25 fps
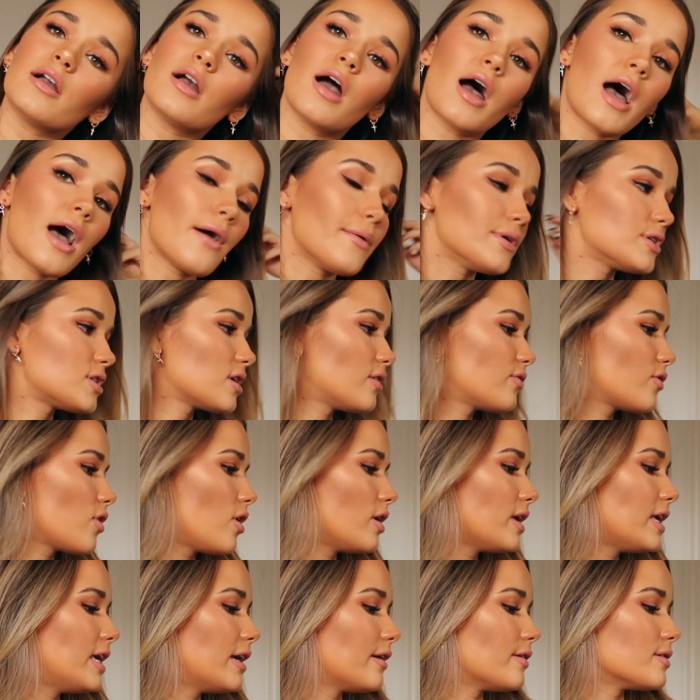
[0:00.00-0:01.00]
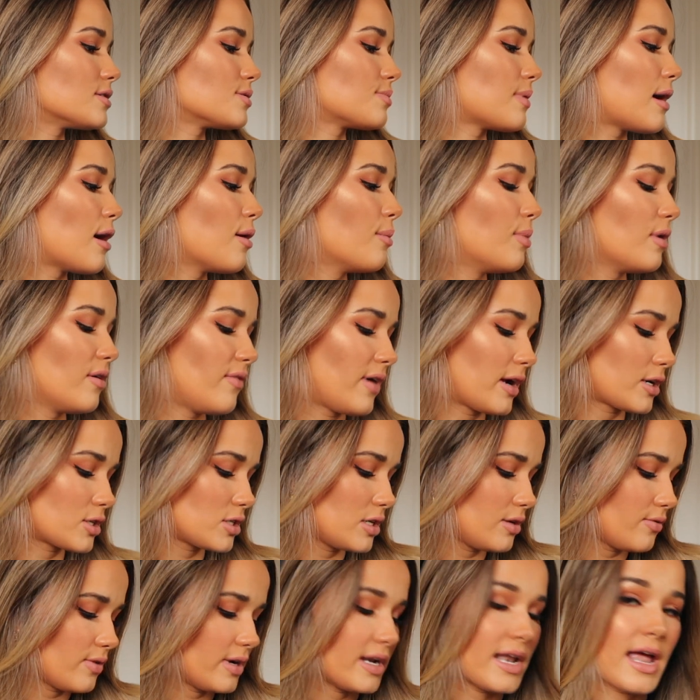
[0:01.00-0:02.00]
and Guy which I've got here as well, but I've
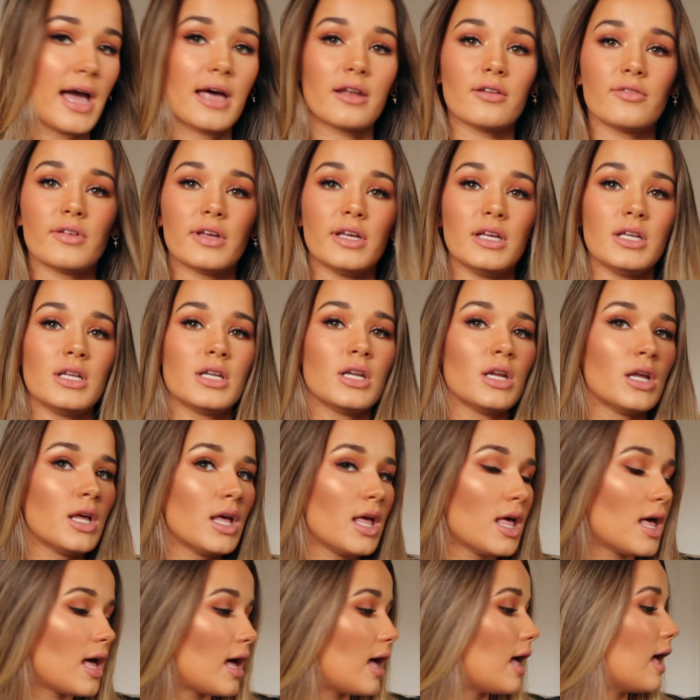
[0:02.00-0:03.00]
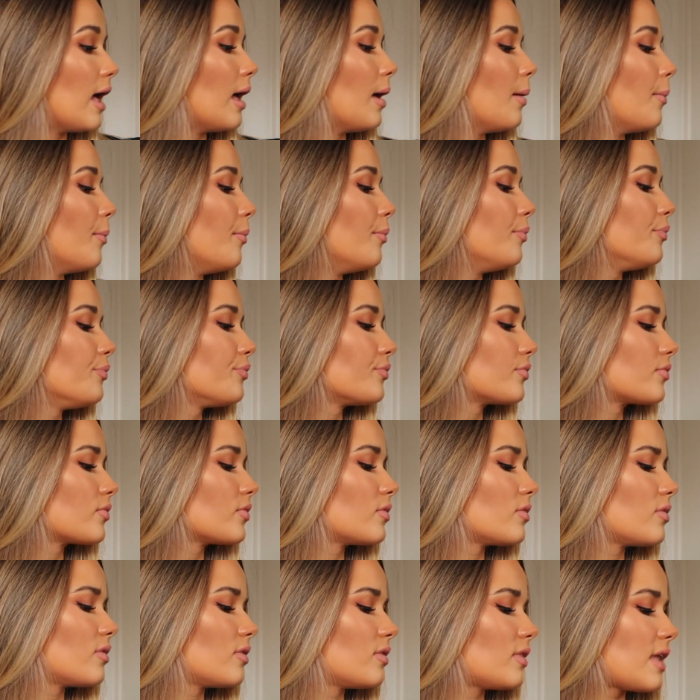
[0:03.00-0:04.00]
actually run out of it.
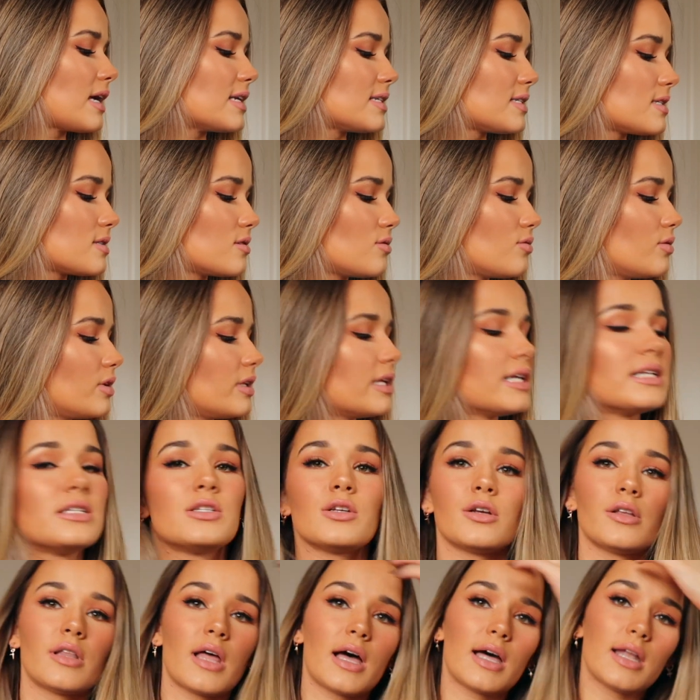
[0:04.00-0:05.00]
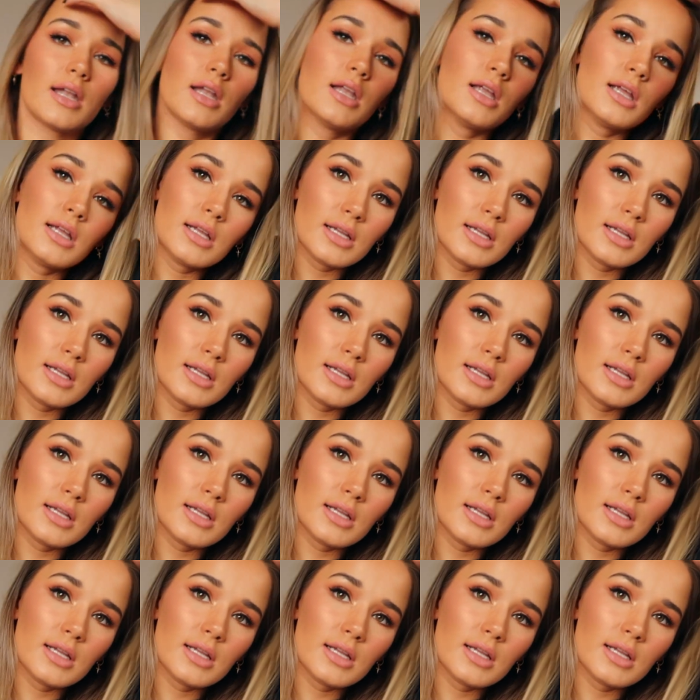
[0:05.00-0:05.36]
That doesn't really do that.